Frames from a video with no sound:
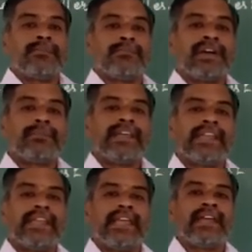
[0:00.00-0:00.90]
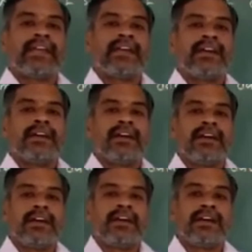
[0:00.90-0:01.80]
memory
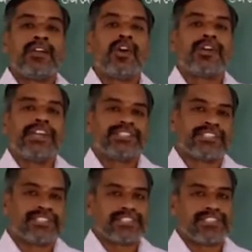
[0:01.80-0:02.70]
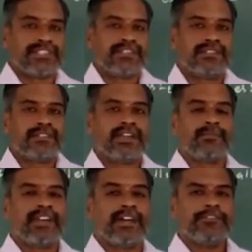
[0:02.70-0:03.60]
locations.
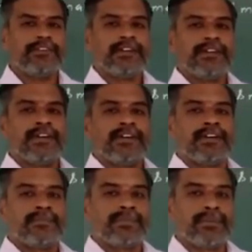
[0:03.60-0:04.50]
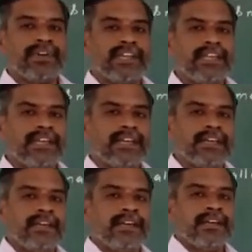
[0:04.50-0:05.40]
Number of
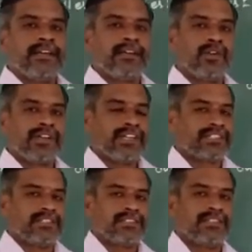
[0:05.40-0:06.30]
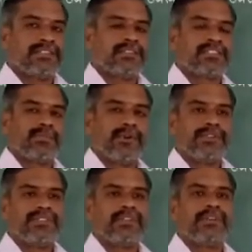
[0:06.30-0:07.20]
memory locations.
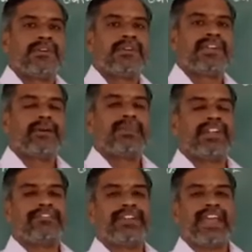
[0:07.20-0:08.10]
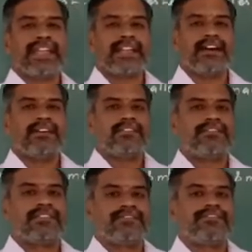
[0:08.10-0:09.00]
Suppose number of data
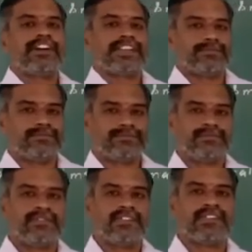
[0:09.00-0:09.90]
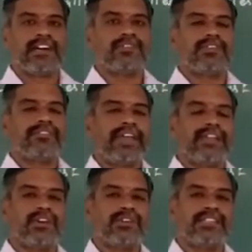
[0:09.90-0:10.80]
5. Now to
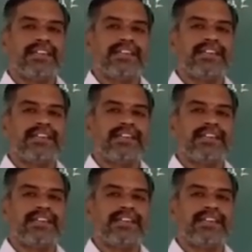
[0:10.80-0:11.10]
find out the